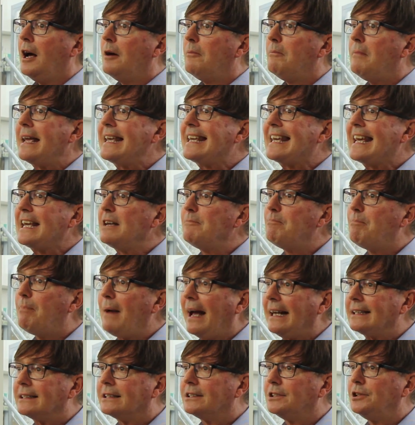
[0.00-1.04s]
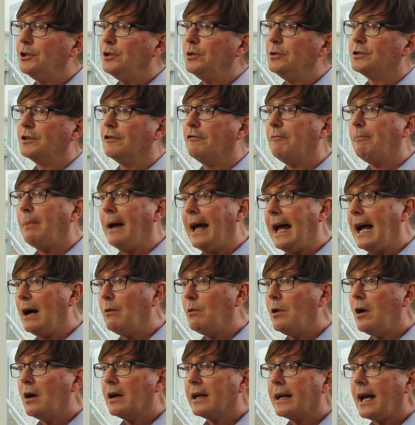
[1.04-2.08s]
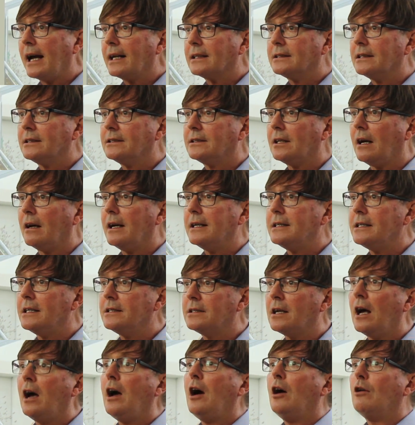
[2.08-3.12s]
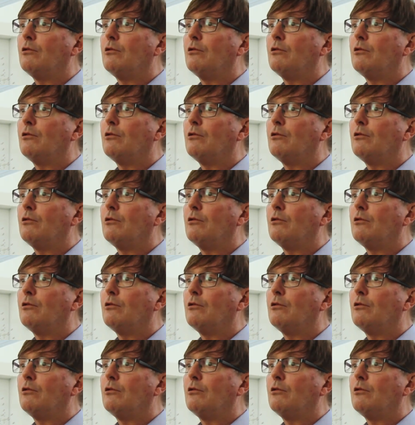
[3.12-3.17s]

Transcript: making best use of pair work exercises,